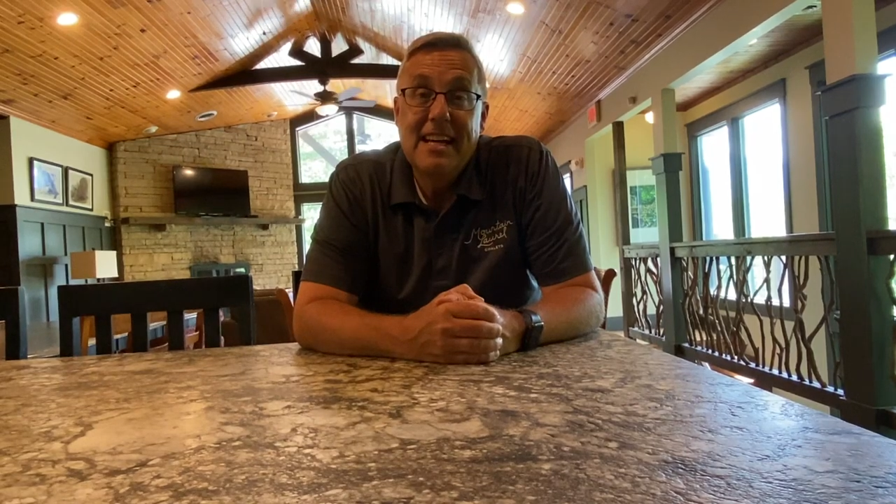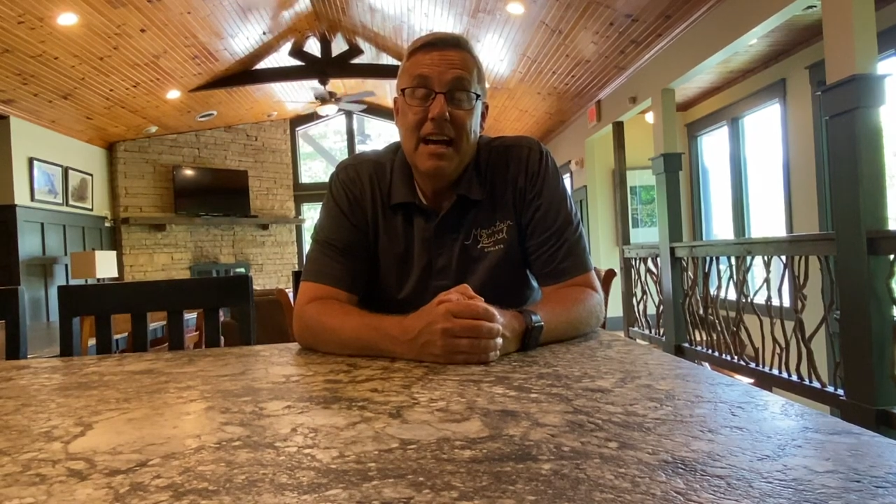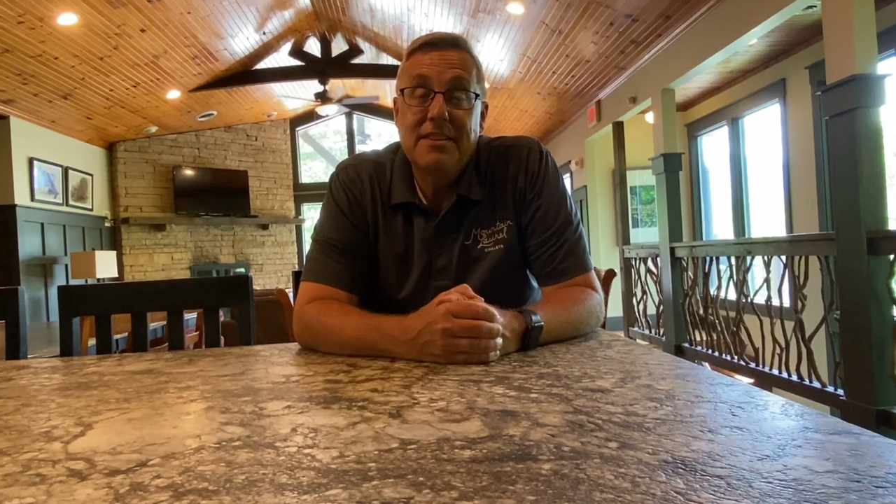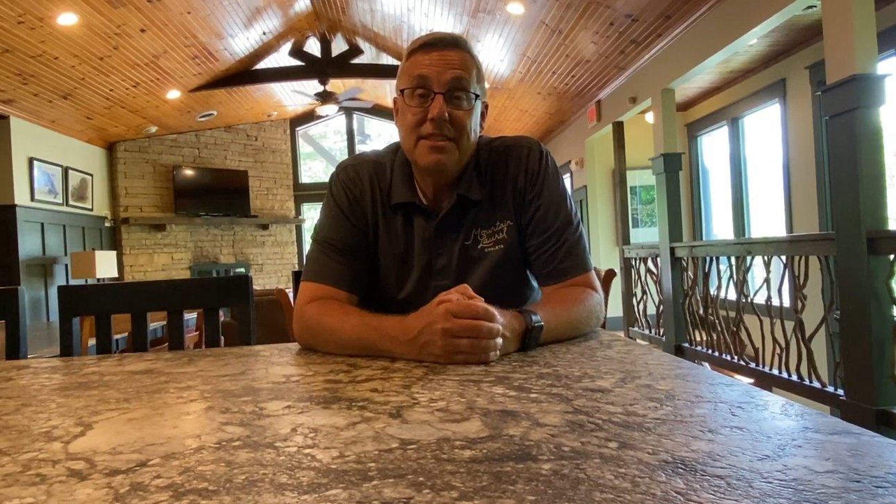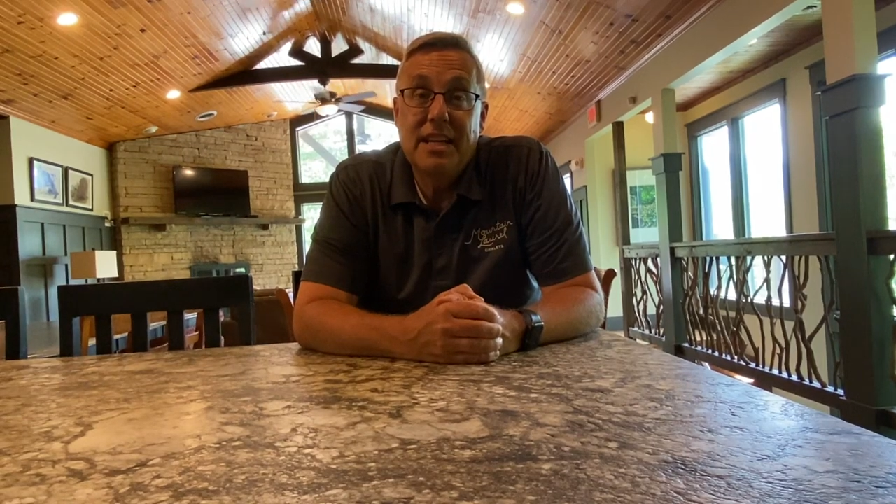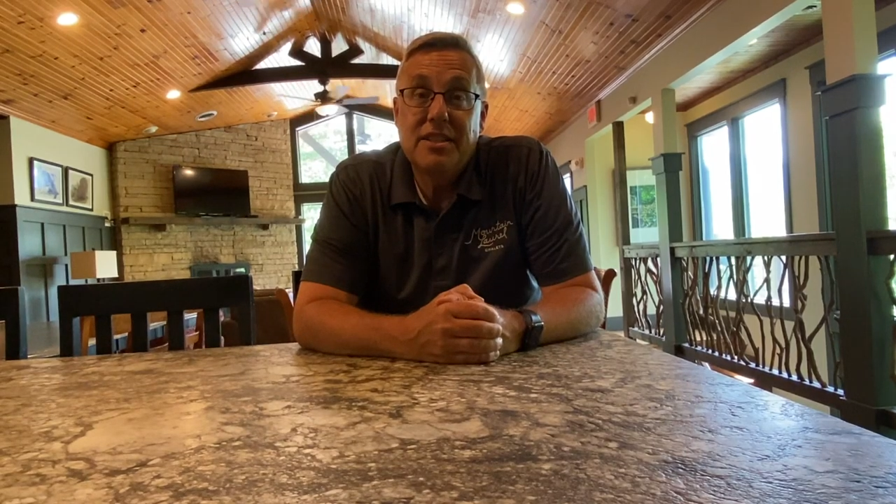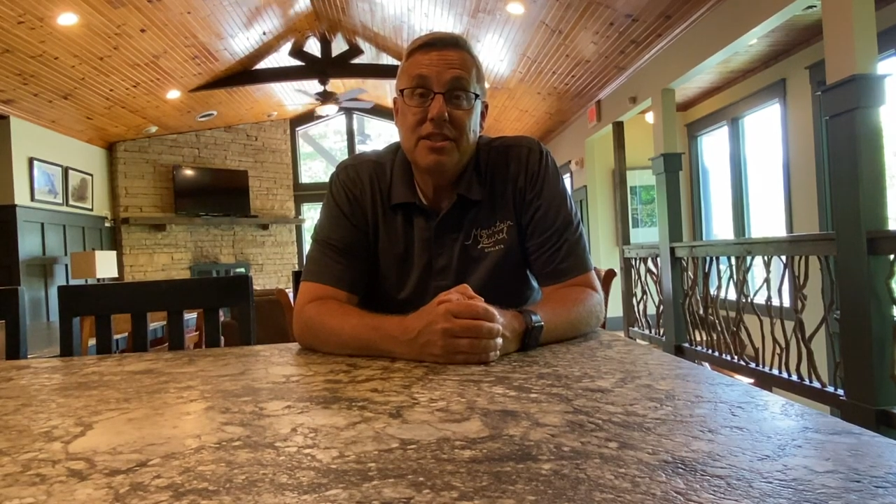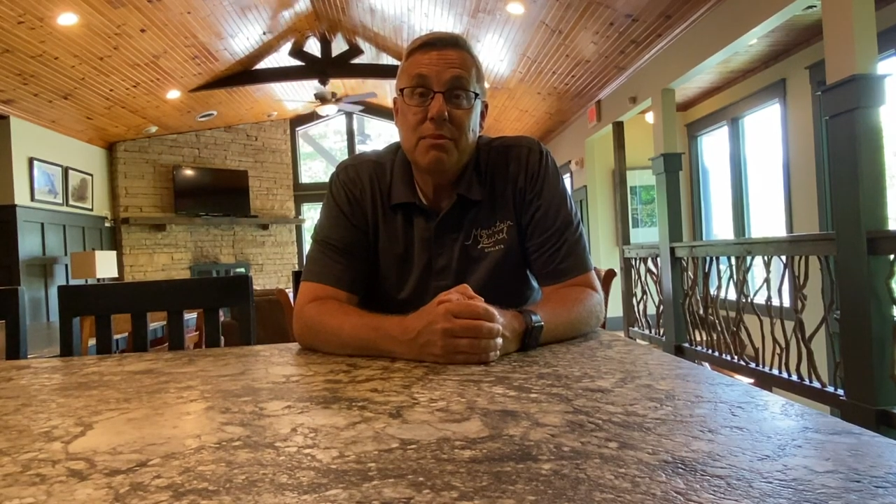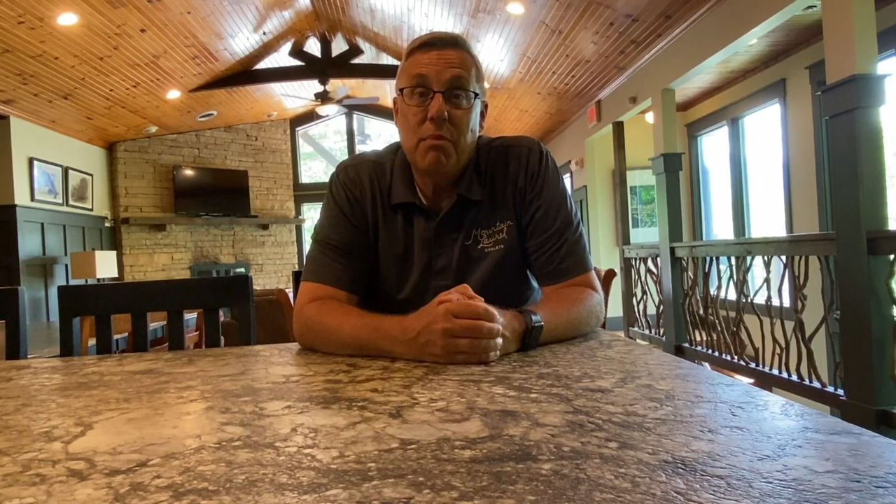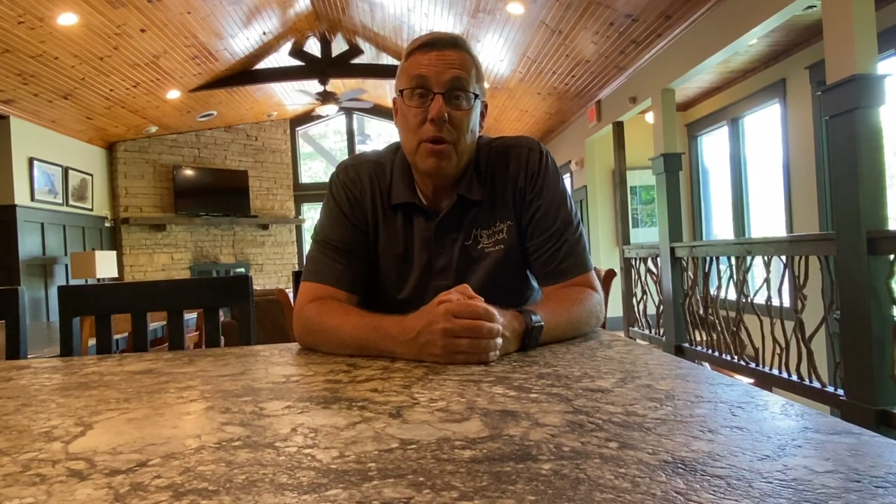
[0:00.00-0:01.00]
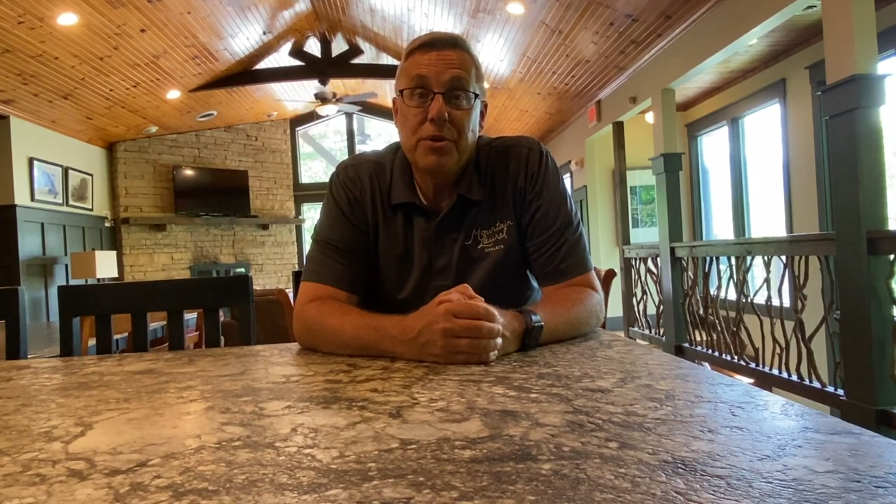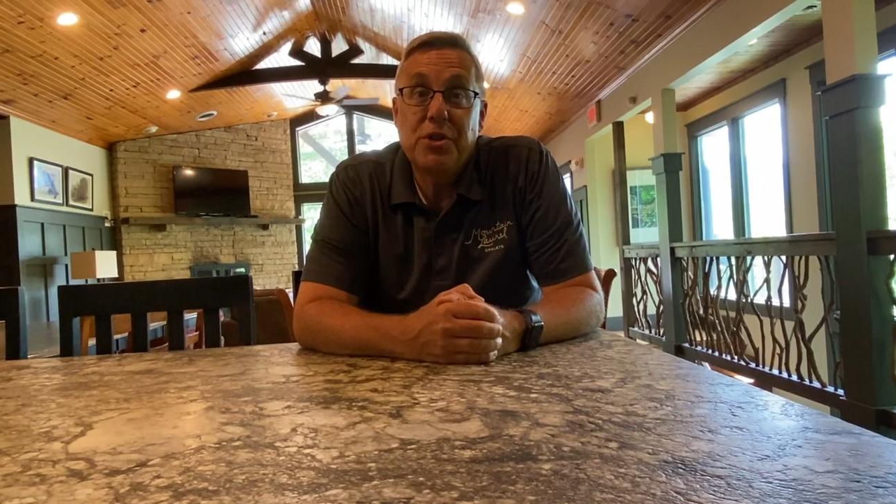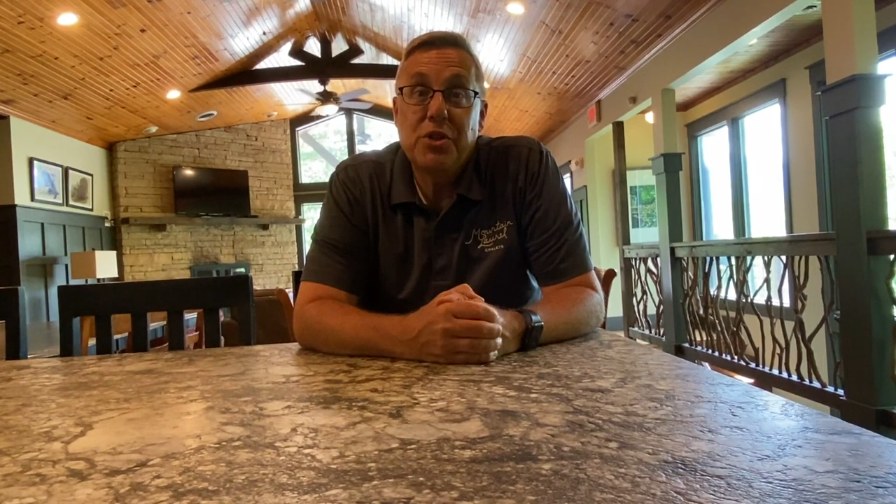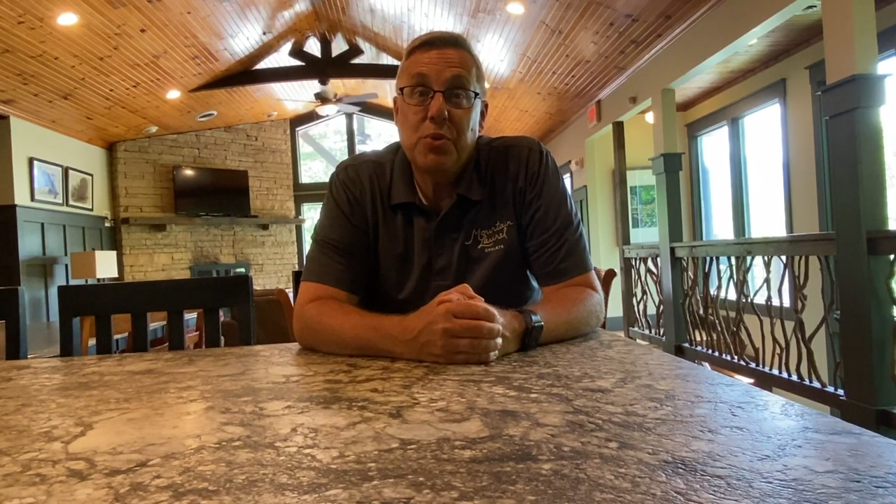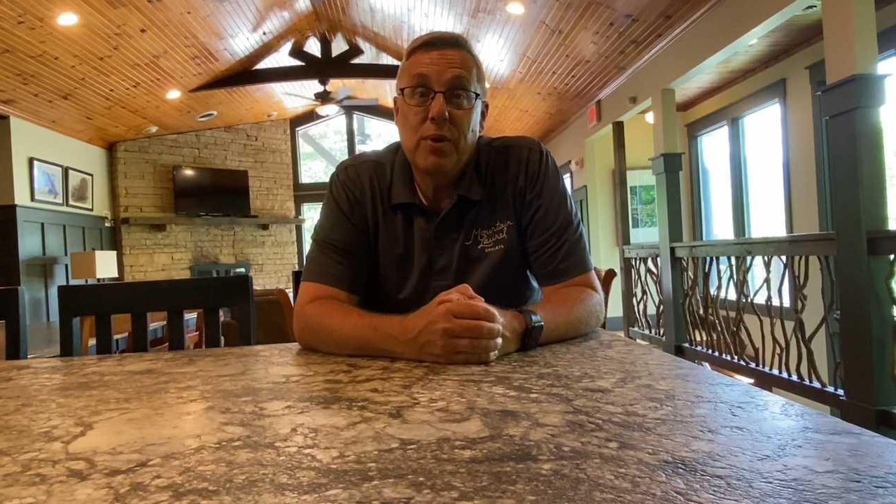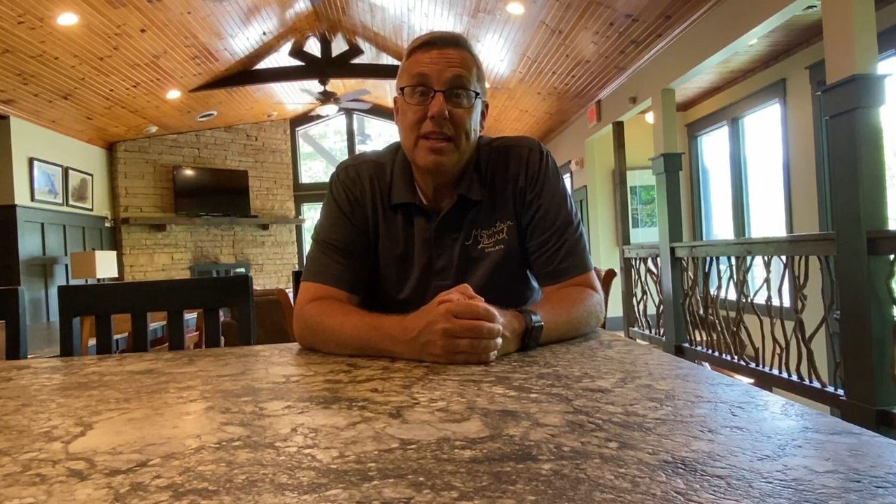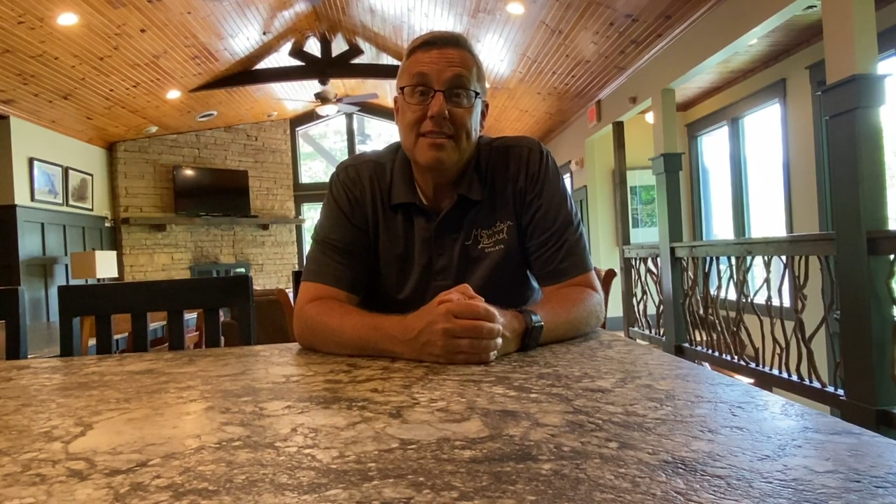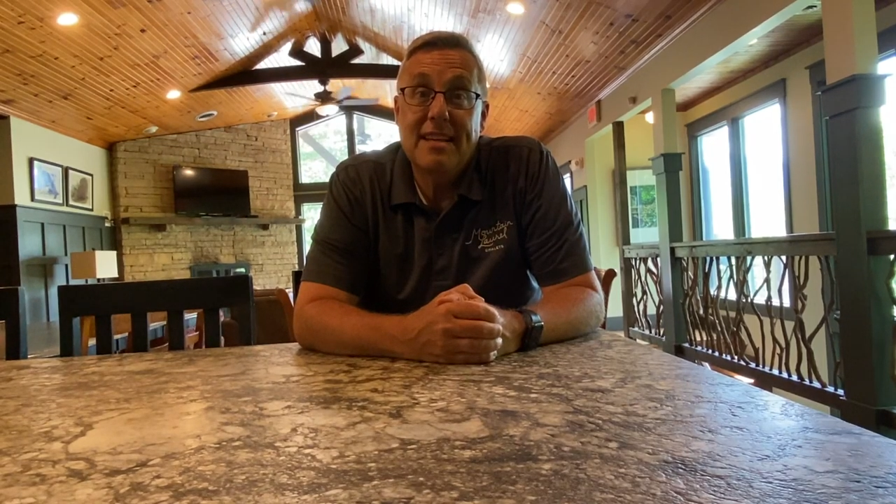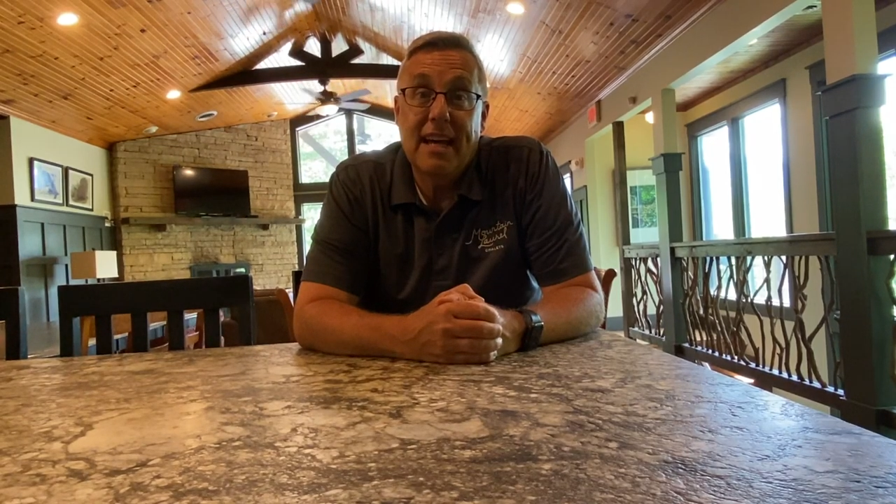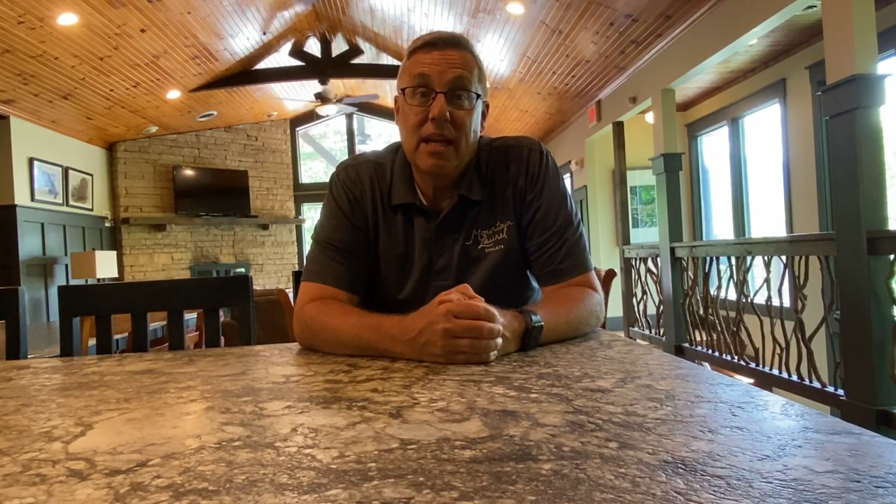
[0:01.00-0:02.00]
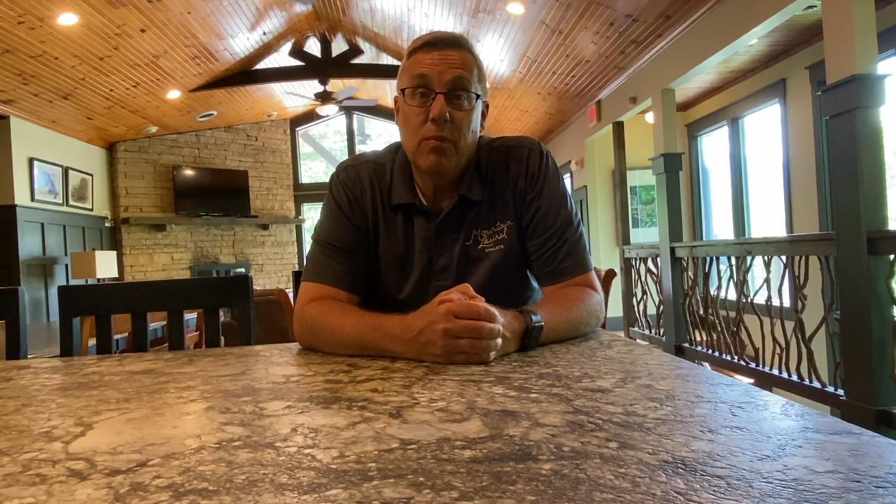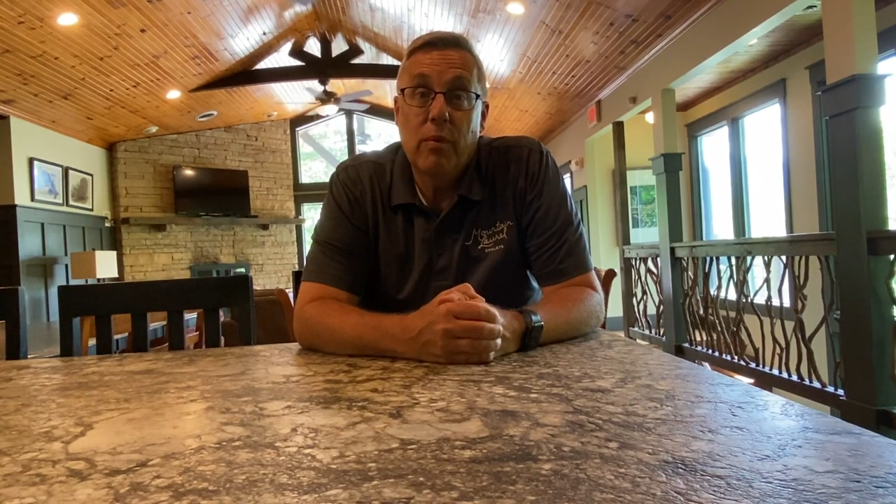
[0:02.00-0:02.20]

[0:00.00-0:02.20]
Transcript: Since March 22nd